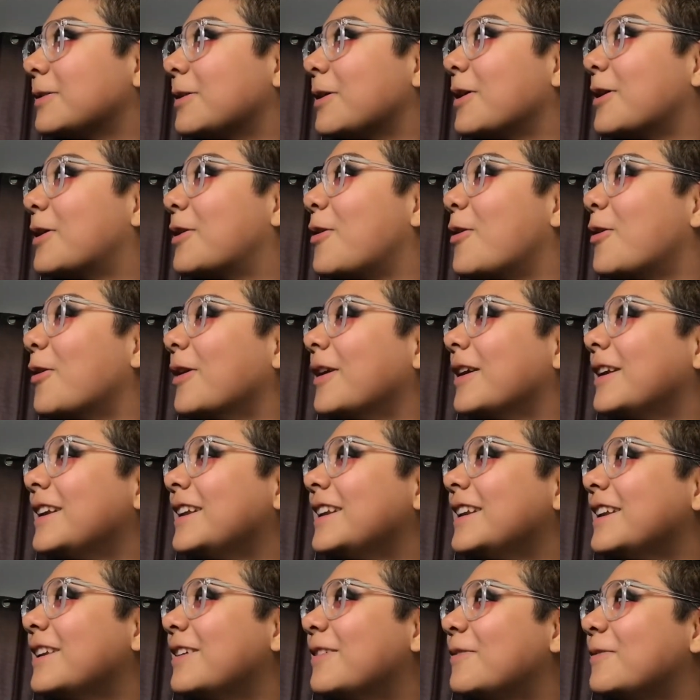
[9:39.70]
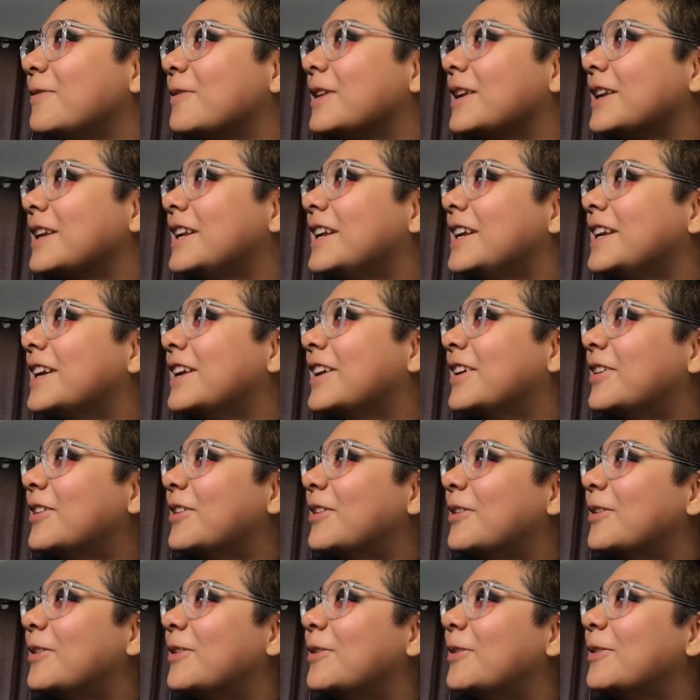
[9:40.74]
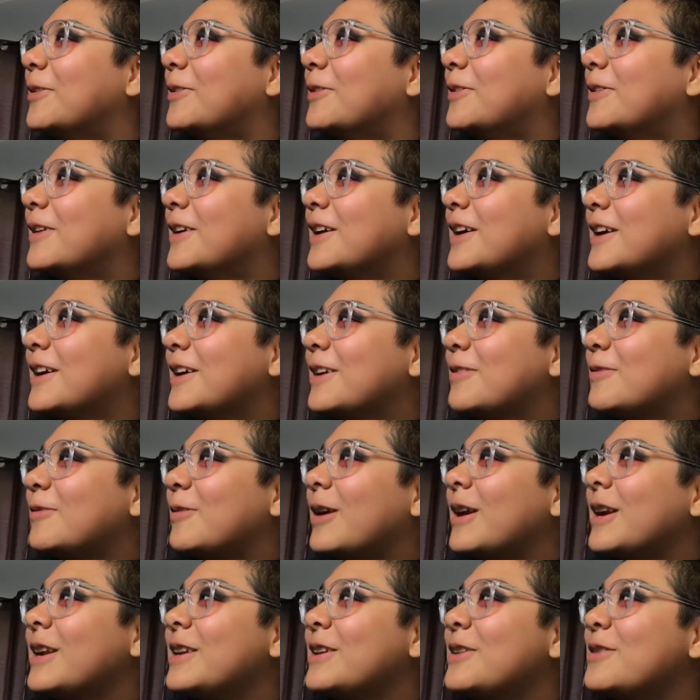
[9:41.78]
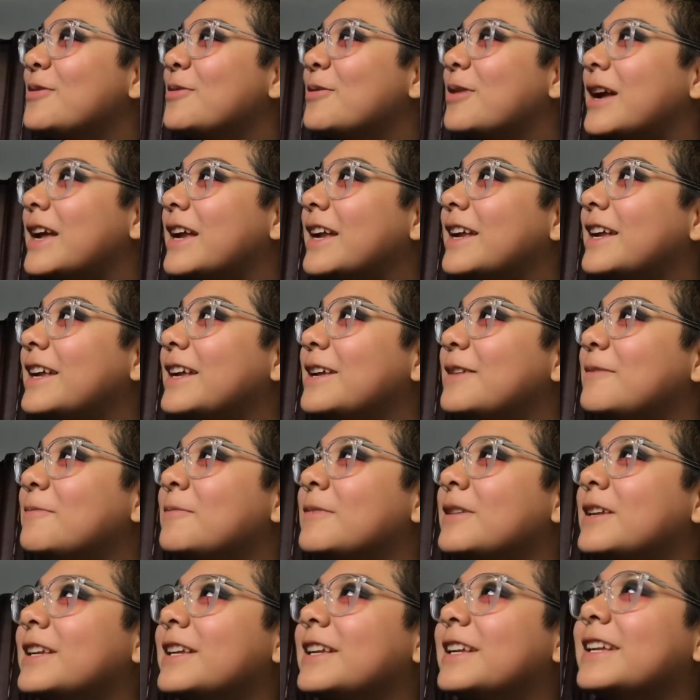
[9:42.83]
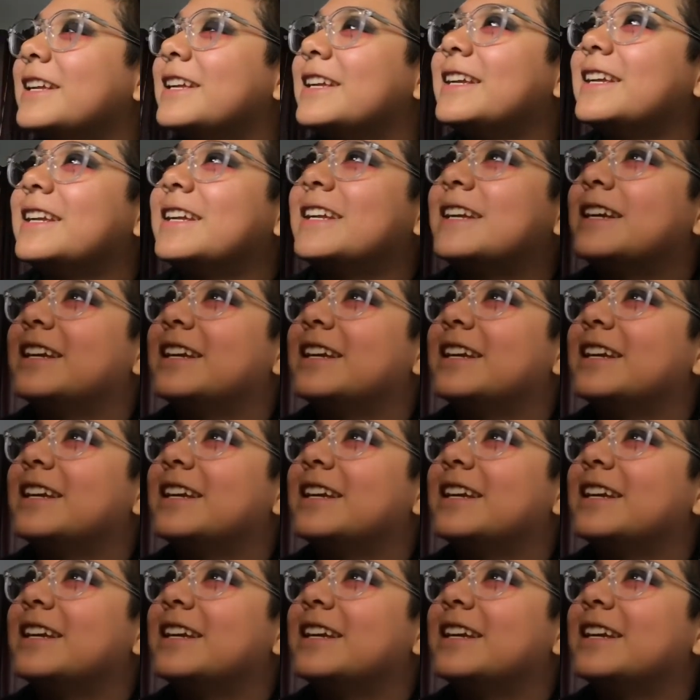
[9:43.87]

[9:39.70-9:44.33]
Recording a video. Why do you hate me?